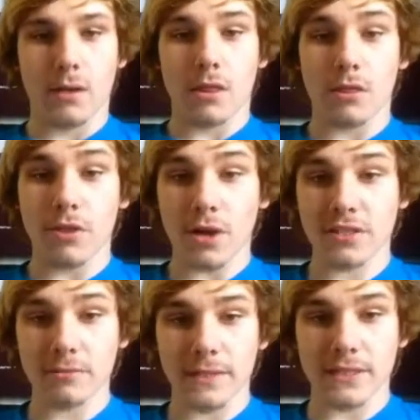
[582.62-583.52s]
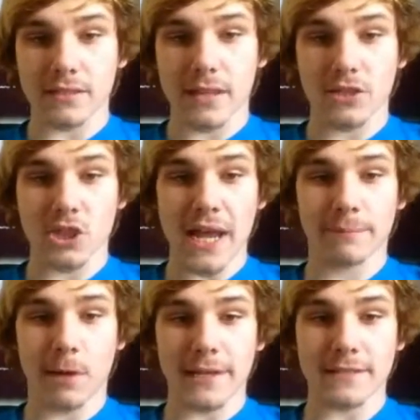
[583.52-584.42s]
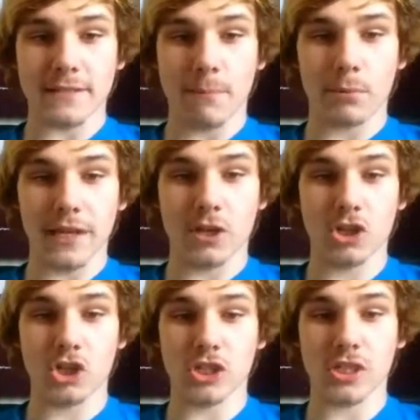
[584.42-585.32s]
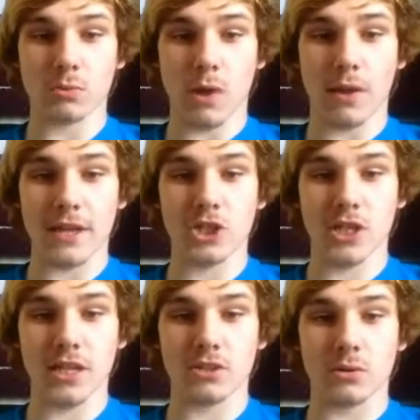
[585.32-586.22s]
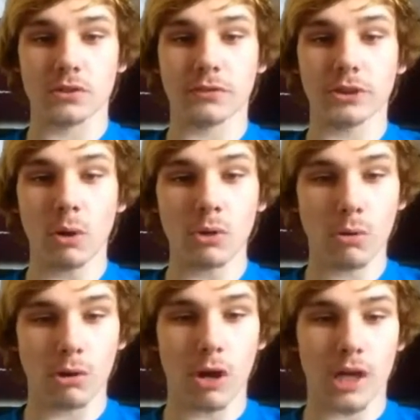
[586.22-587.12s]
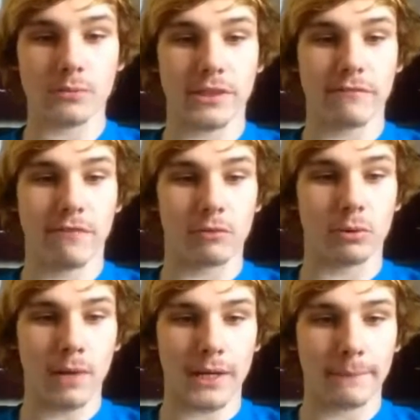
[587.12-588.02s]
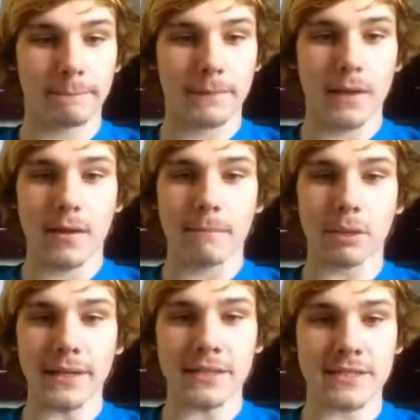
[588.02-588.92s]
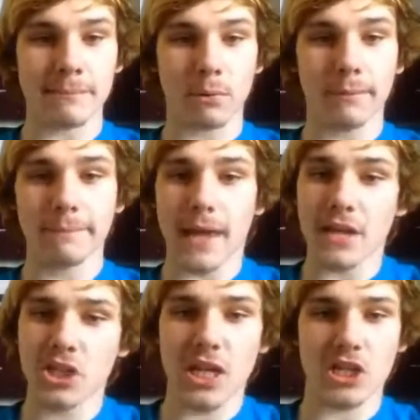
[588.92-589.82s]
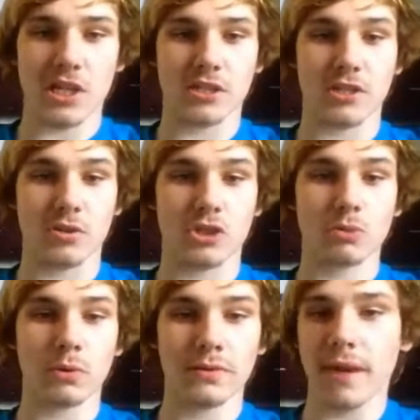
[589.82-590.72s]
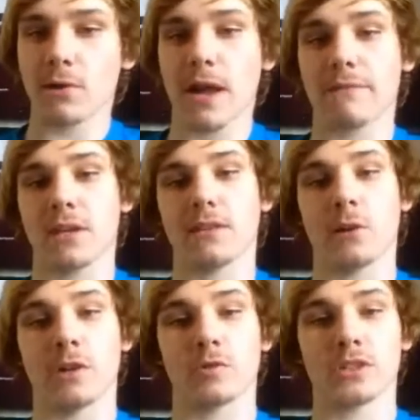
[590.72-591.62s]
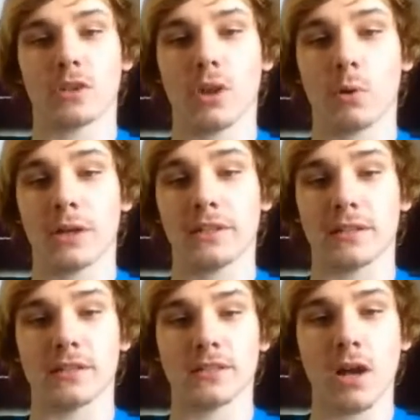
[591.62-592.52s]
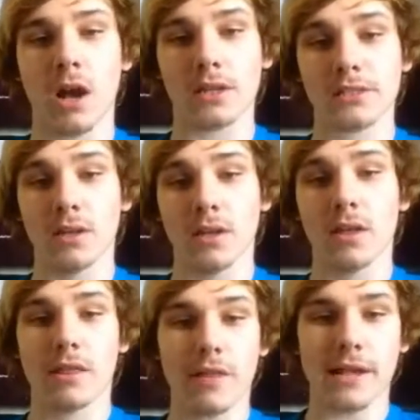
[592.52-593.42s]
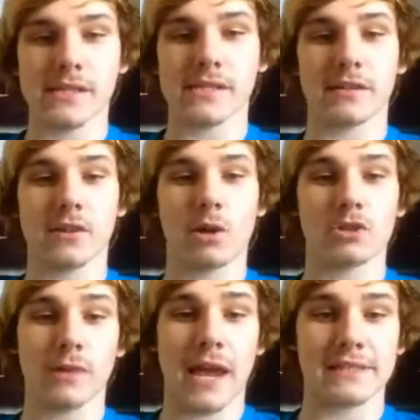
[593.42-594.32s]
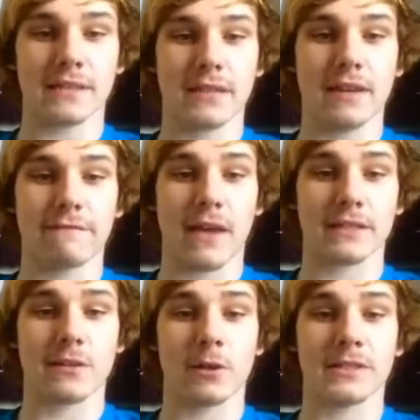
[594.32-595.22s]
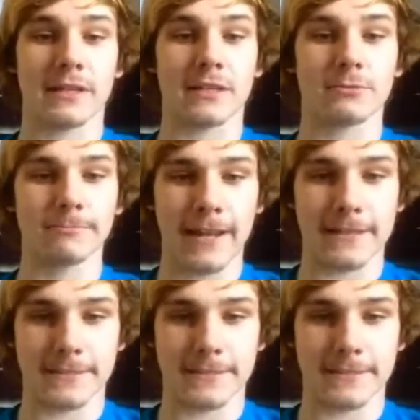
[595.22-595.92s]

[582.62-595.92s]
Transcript: Thus the reason they jack prices up when they could just as well educate students for no local cost with the federal money. Plain and simple, education institutions will never have it in their interest to lower attendance costs, that is, until it drastically affects their attendance rates.